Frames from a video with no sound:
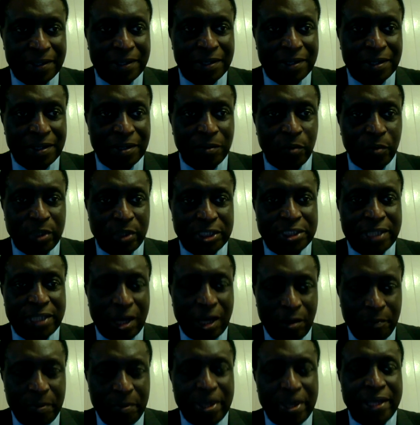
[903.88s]
which now
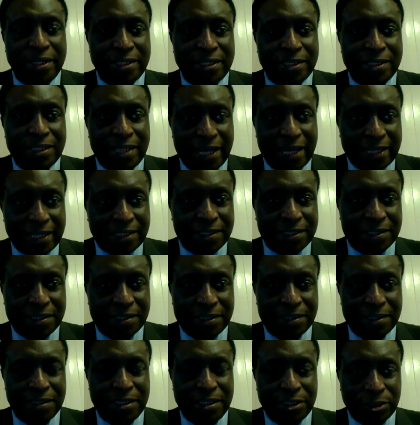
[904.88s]
made that
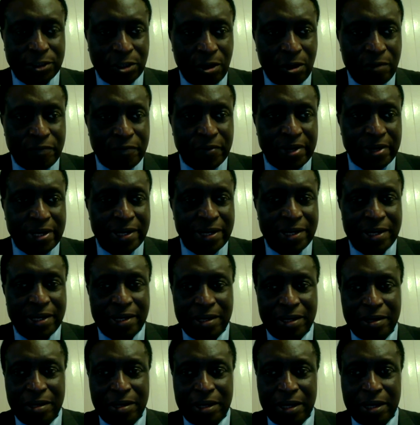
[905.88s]
discovery
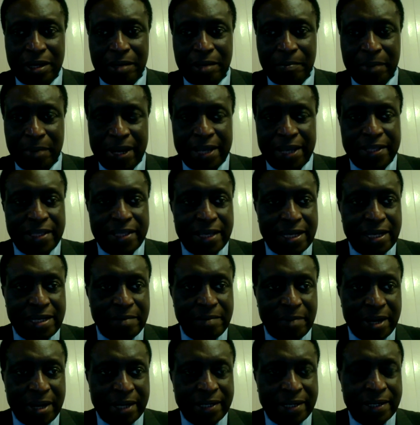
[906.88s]
by the early
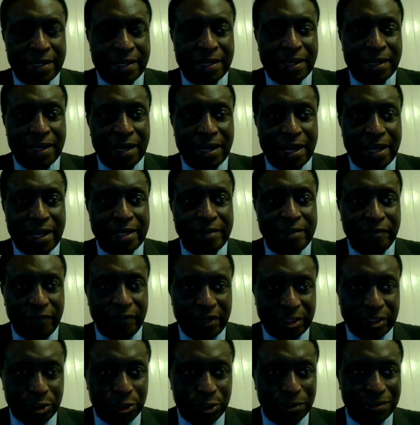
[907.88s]
man an
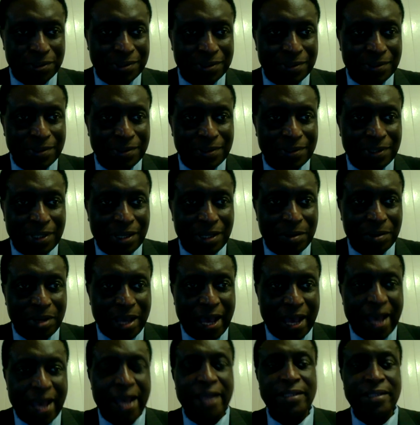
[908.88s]
invention
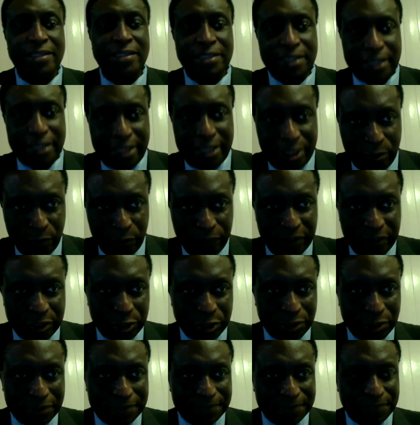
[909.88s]
and
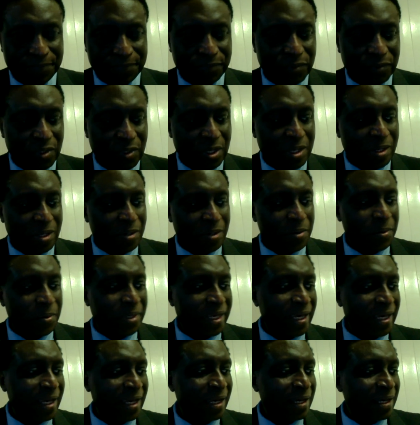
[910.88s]
innovation.
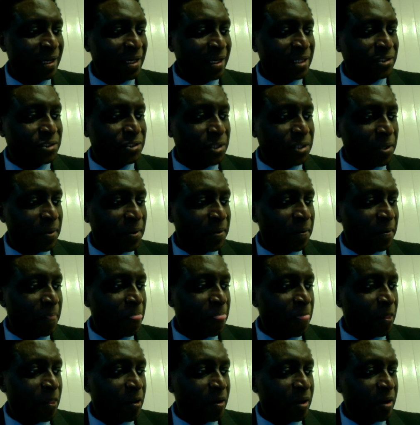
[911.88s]
Okay, so
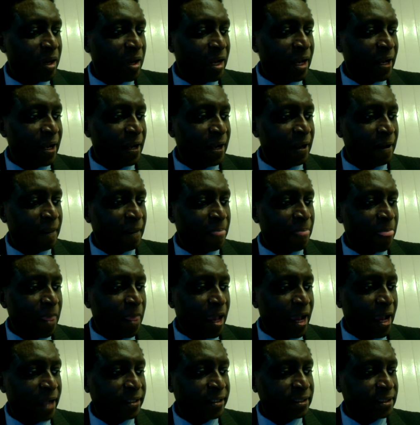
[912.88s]

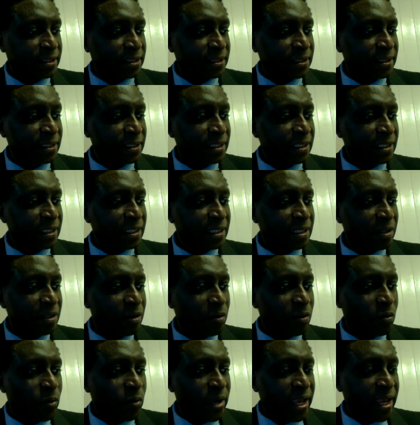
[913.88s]
and
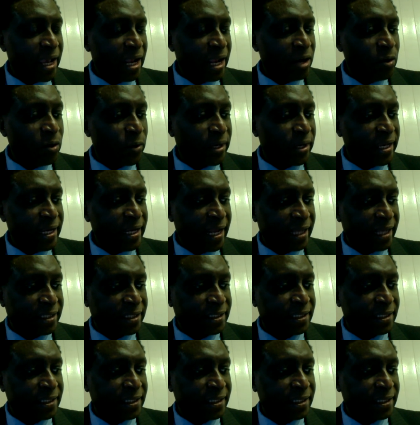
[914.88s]
we are looking at